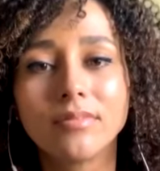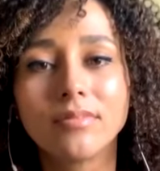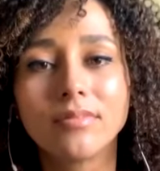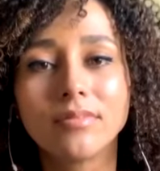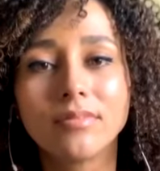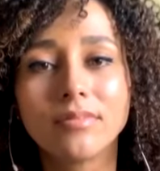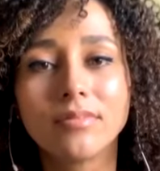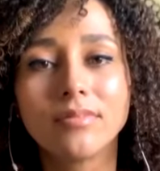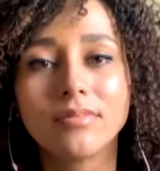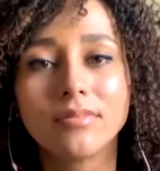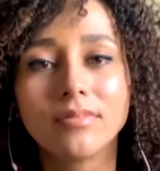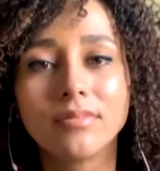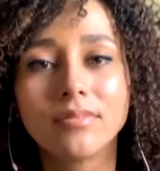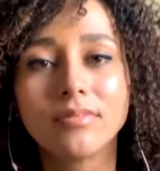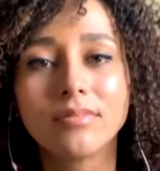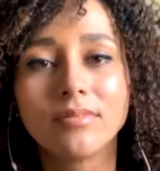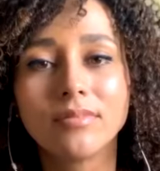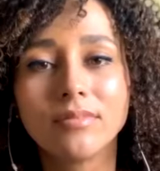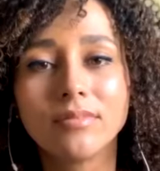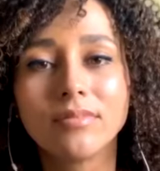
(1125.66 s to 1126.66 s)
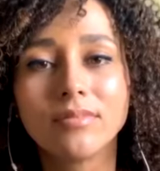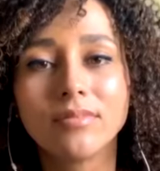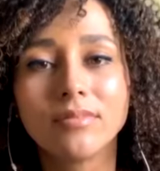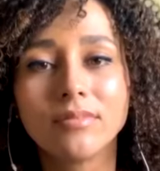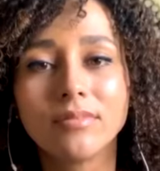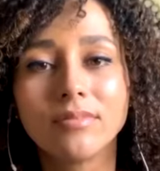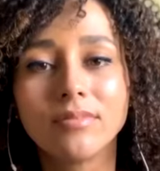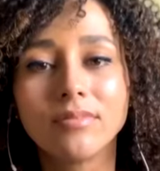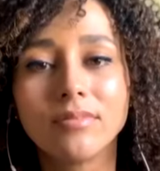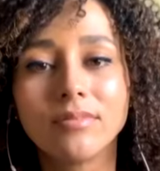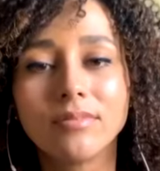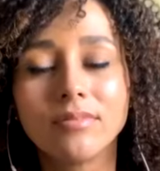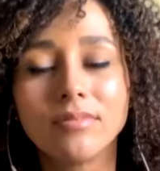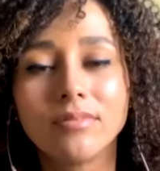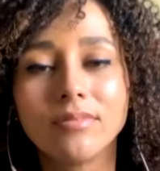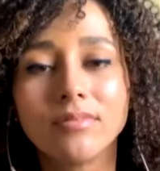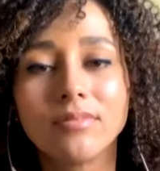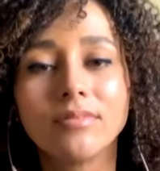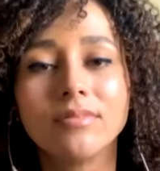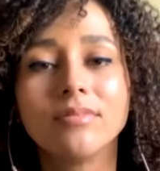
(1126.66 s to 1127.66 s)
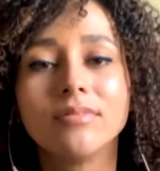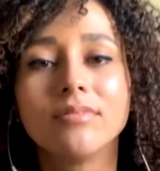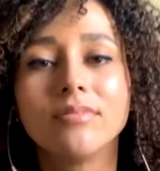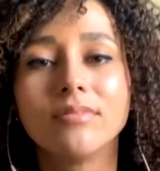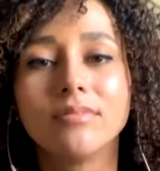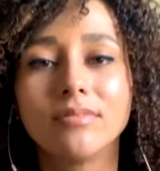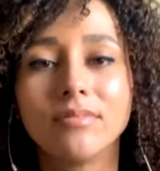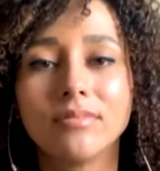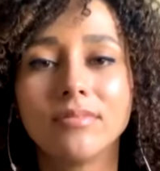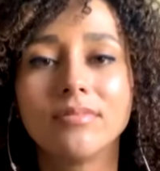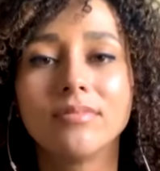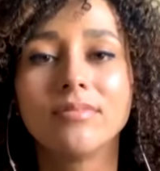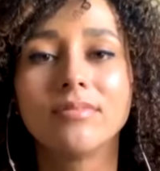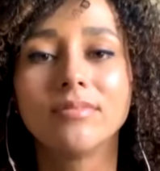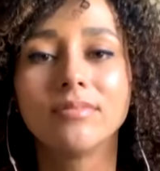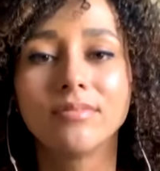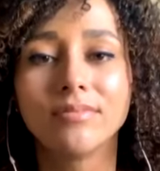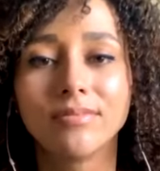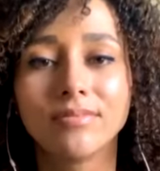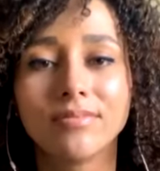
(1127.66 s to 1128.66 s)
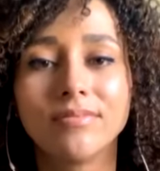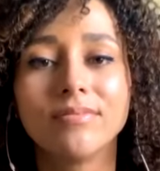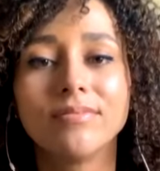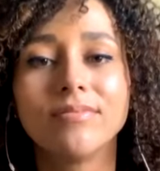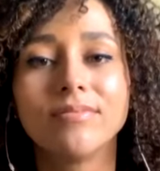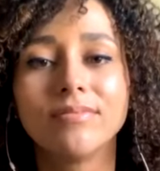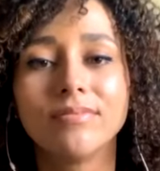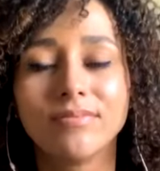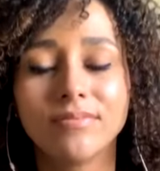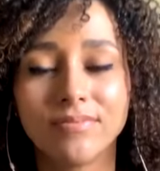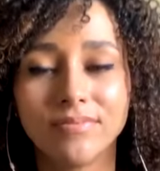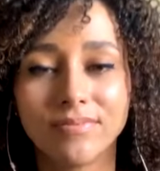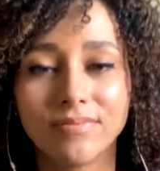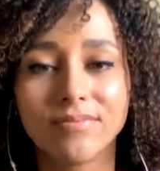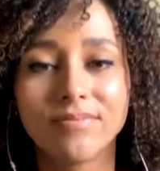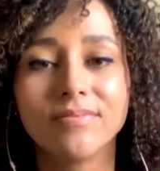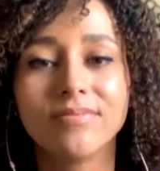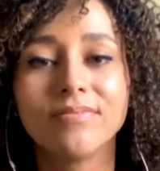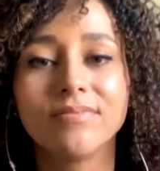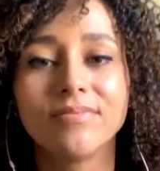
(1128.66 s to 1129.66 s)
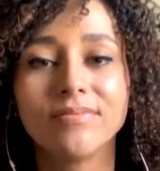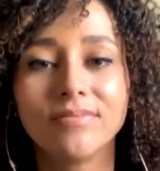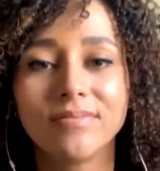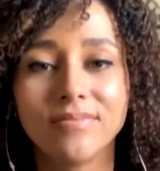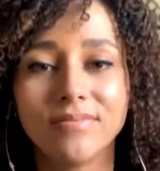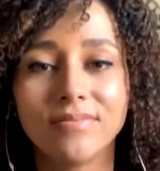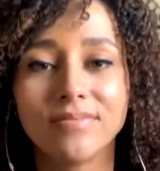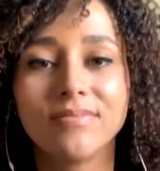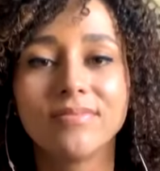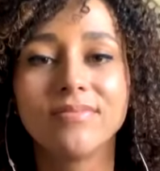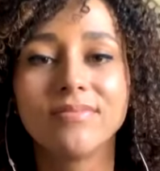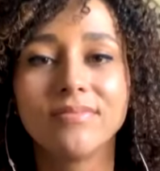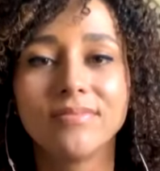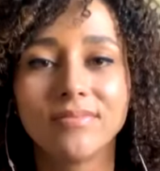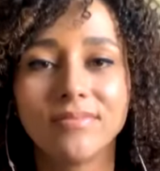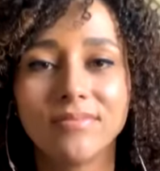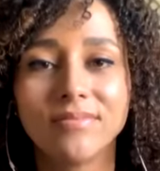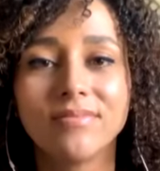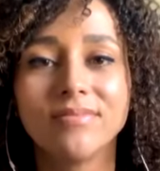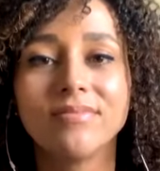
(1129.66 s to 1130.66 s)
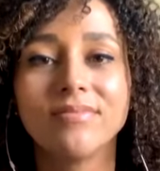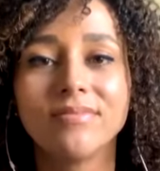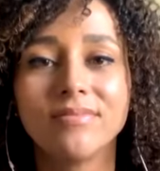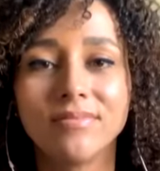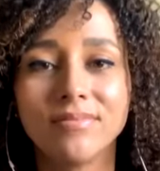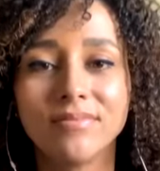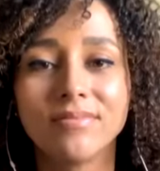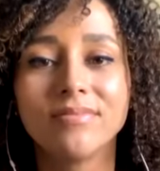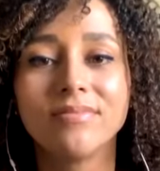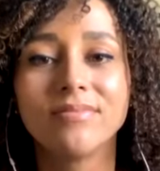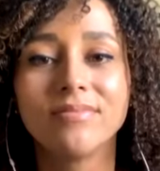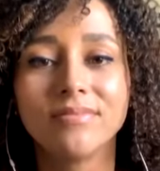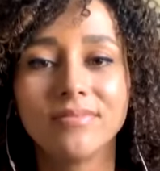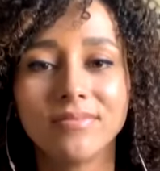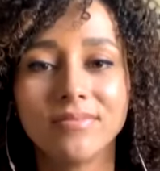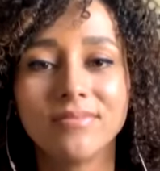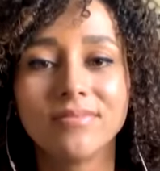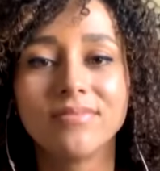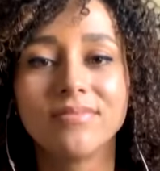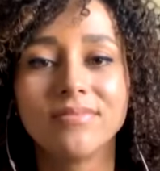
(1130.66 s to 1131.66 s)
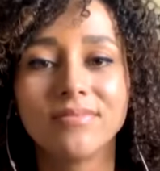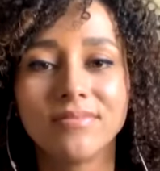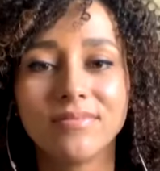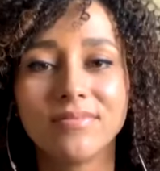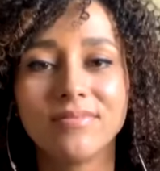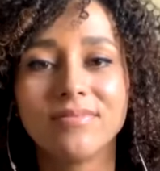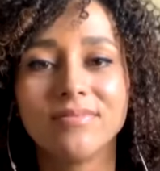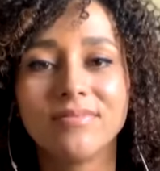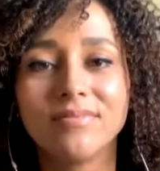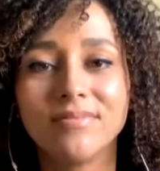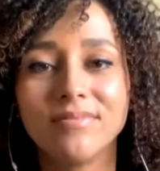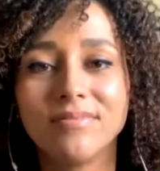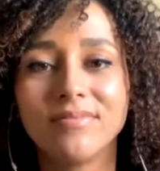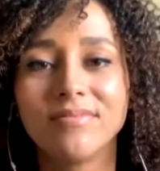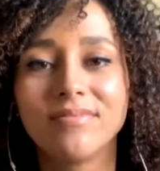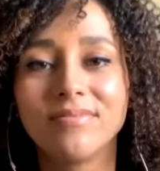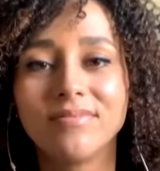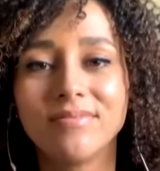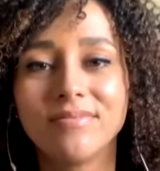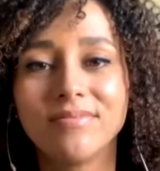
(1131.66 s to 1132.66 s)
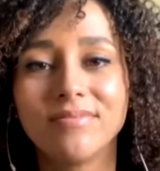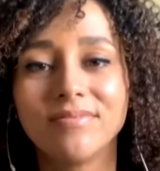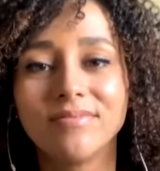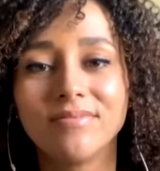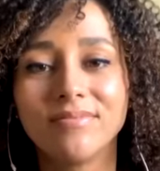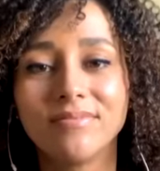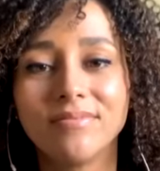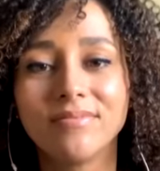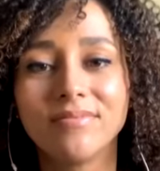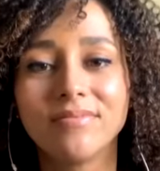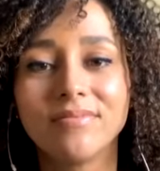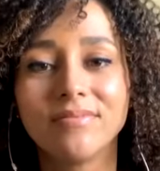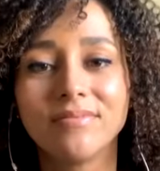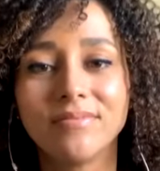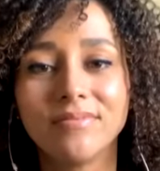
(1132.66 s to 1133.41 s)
(not speaking)